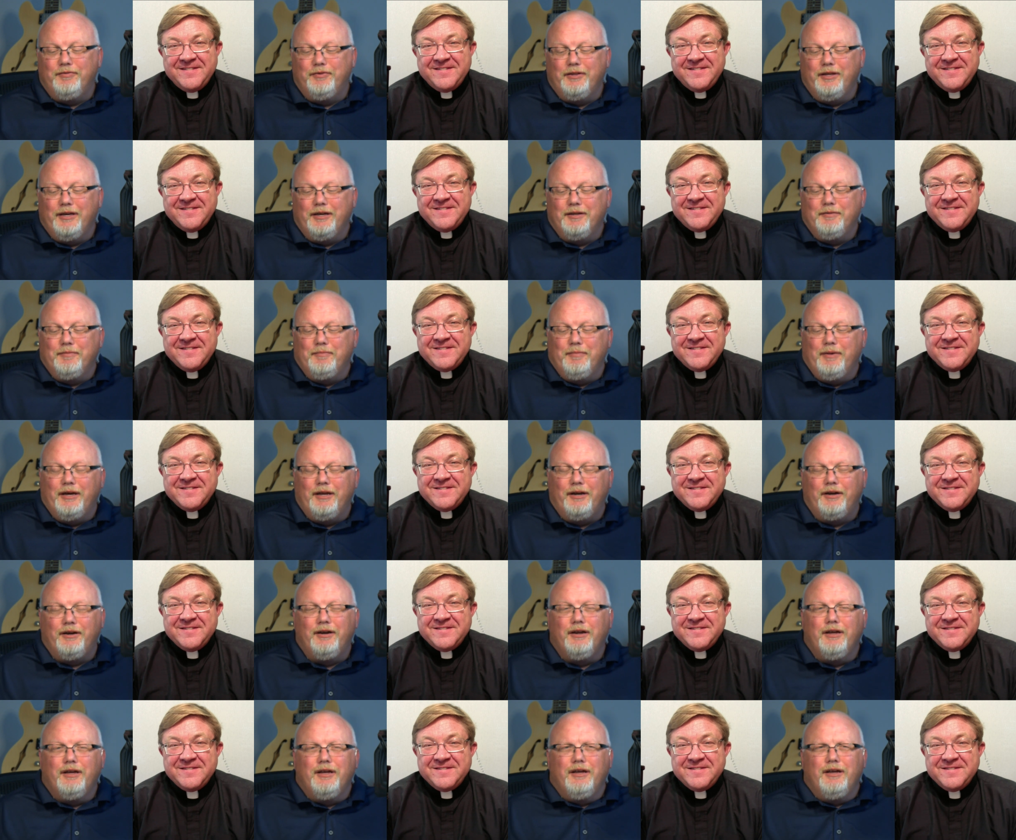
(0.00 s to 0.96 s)
Speaker 1: for that
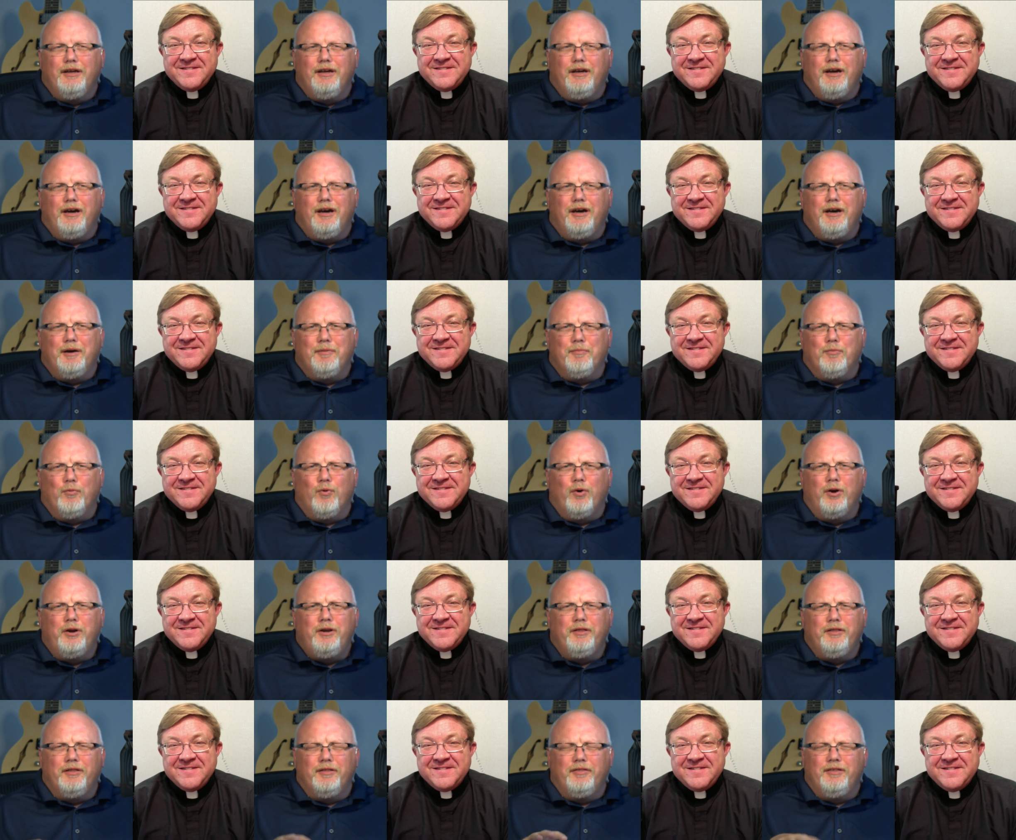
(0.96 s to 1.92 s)
matter. Um,
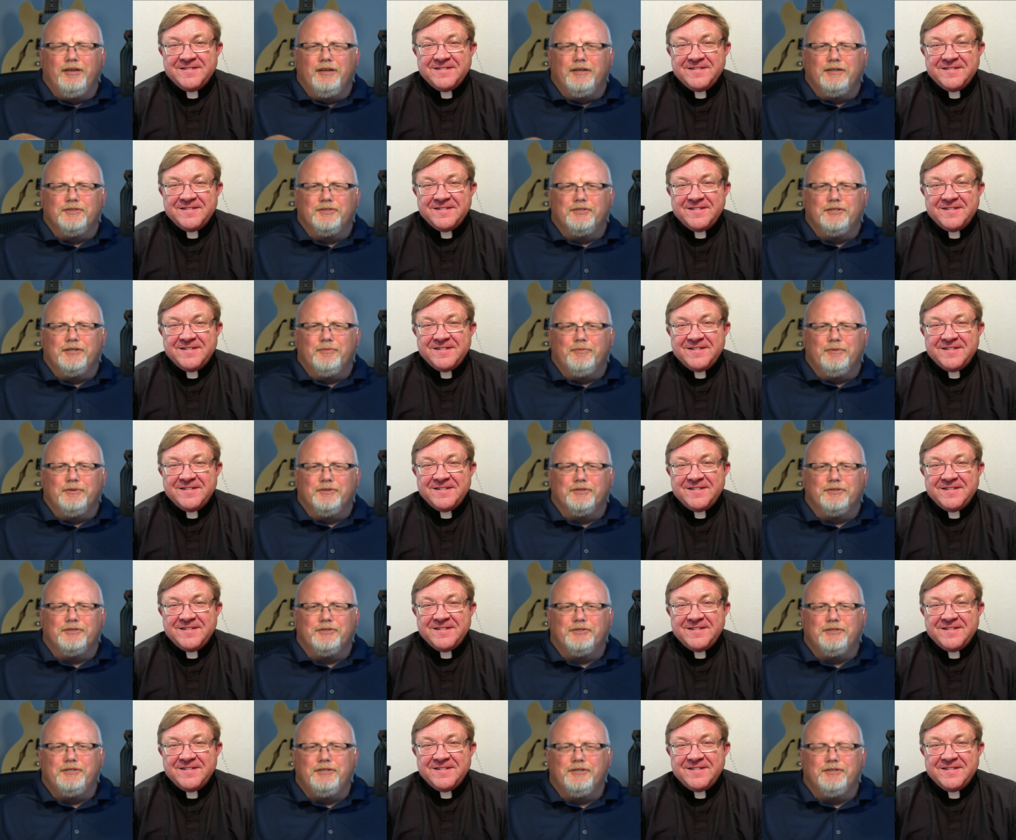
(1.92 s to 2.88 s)
one of the things that
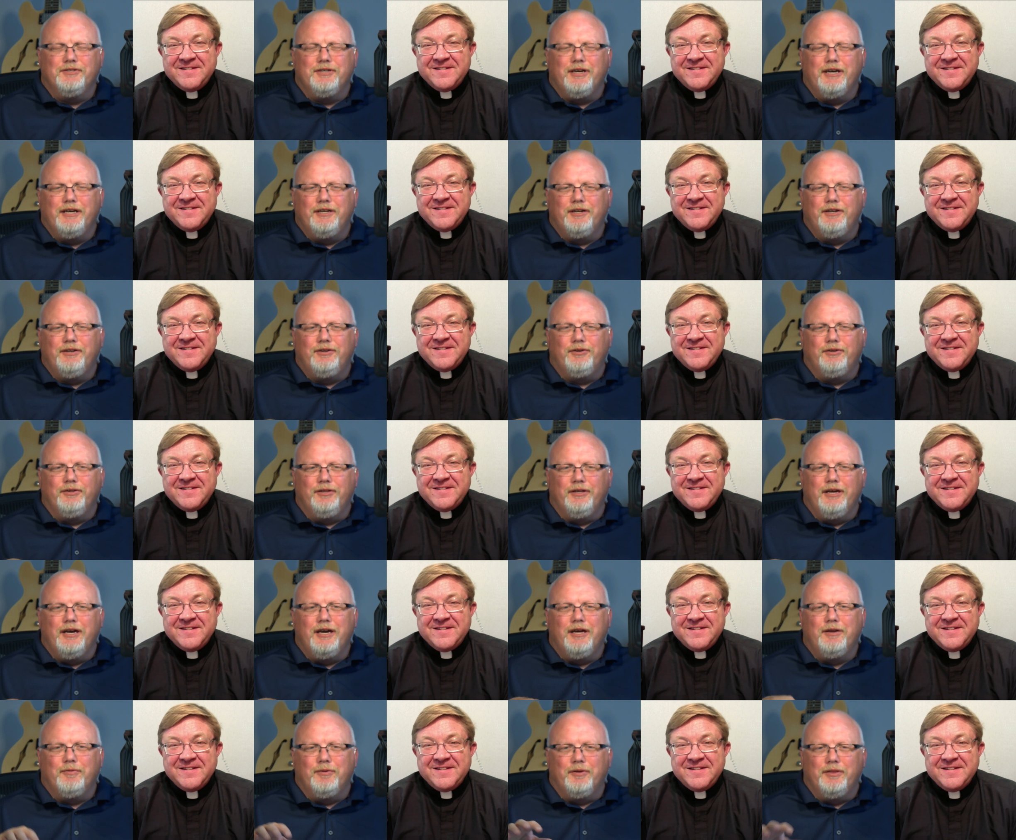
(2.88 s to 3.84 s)
was decided early
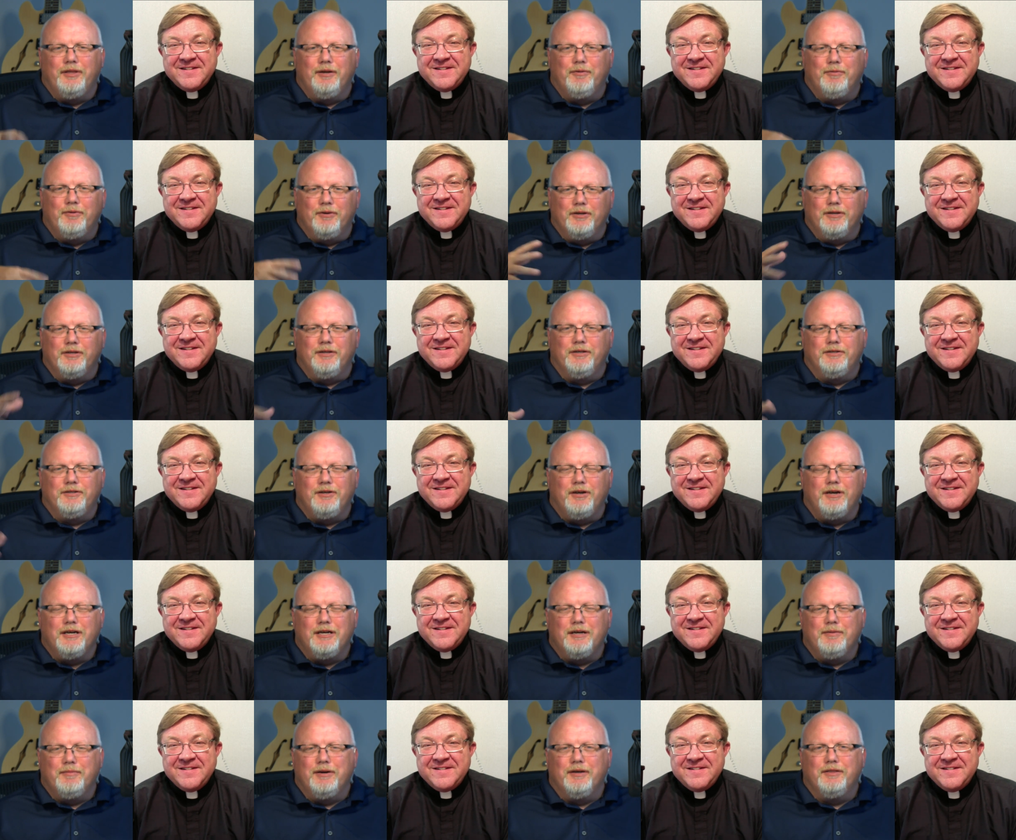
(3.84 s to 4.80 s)
on when they were going to
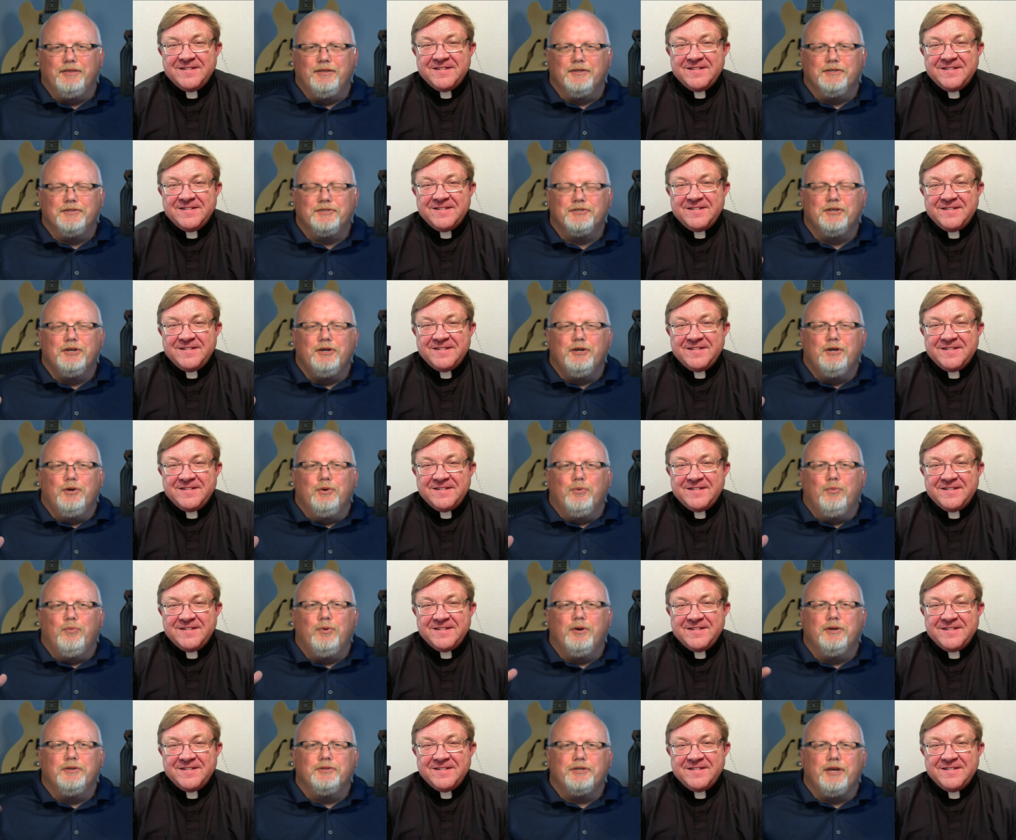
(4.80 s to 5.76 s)
talk about this
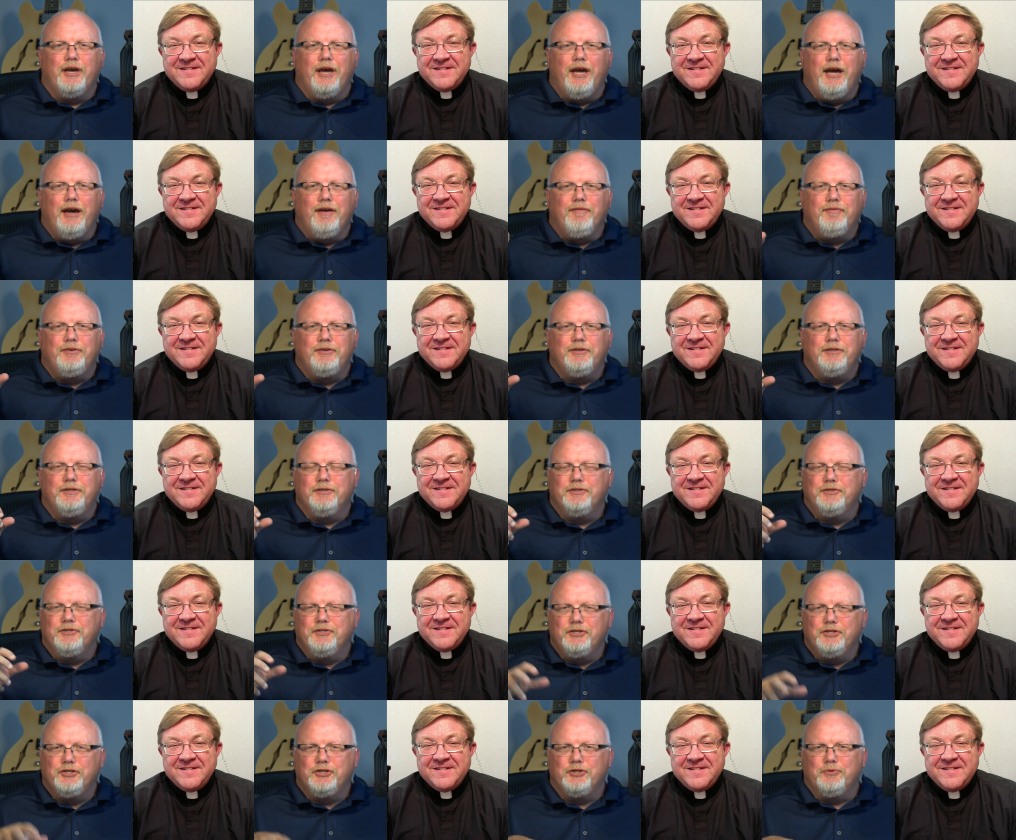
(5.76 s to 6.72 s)
was after a
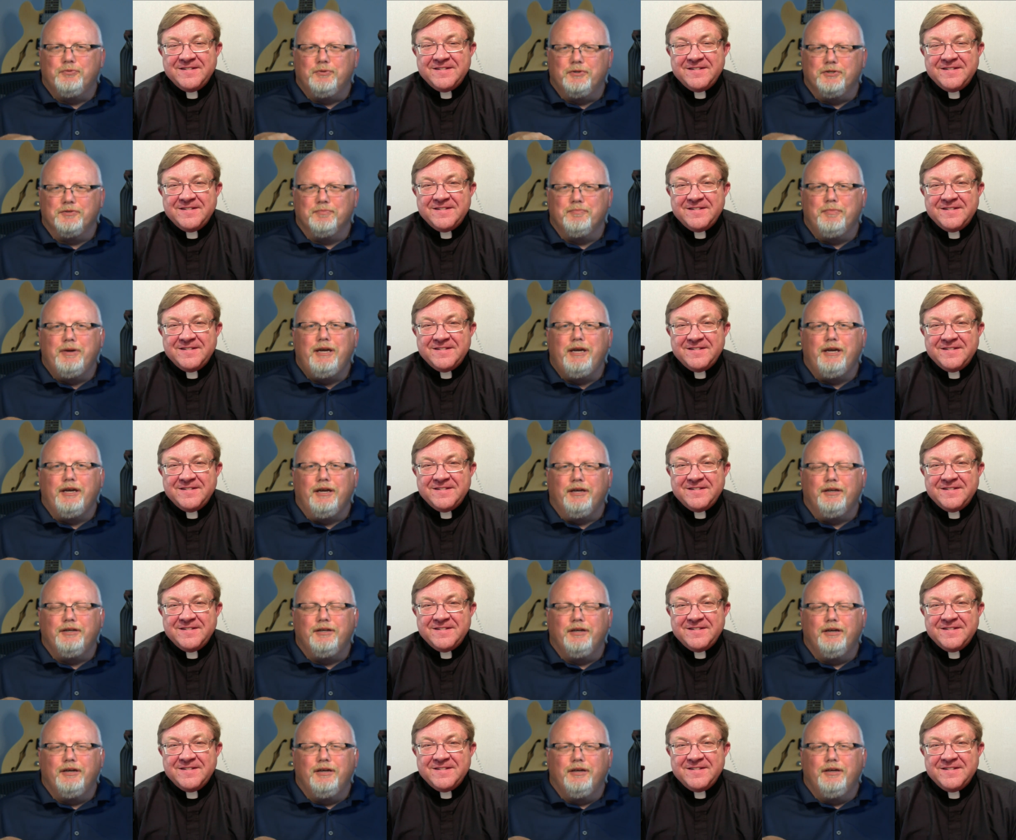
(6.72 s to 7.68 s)
decision was
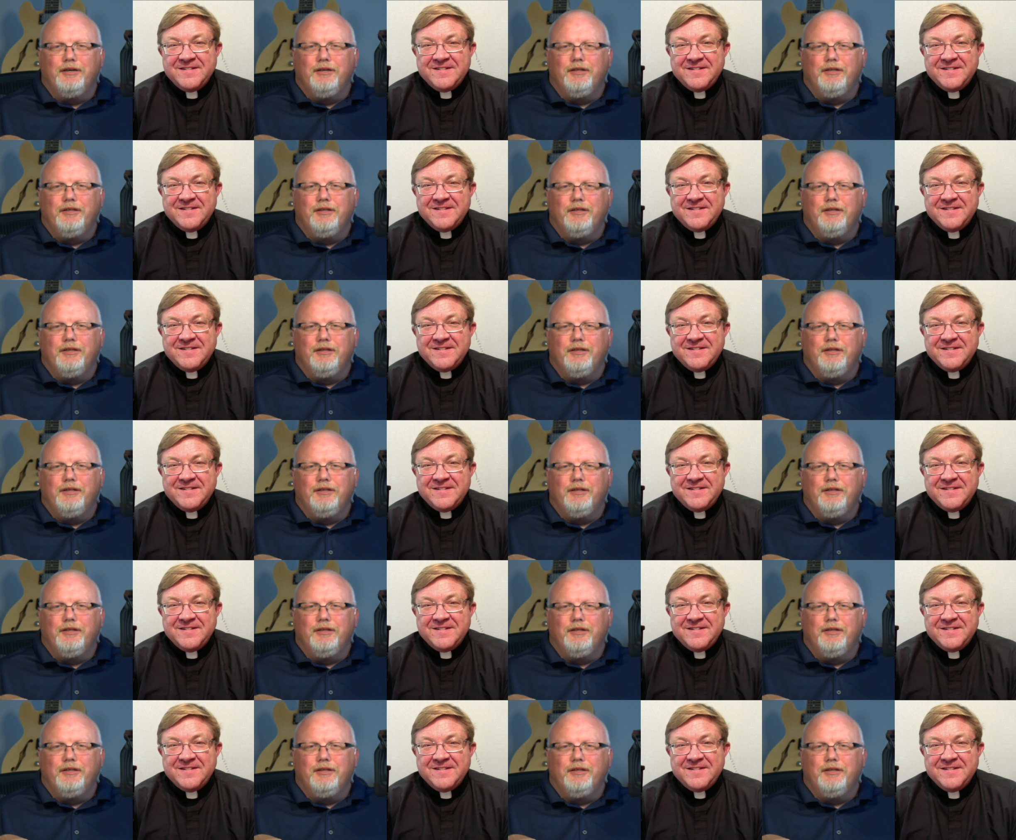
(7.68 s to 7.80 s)
made,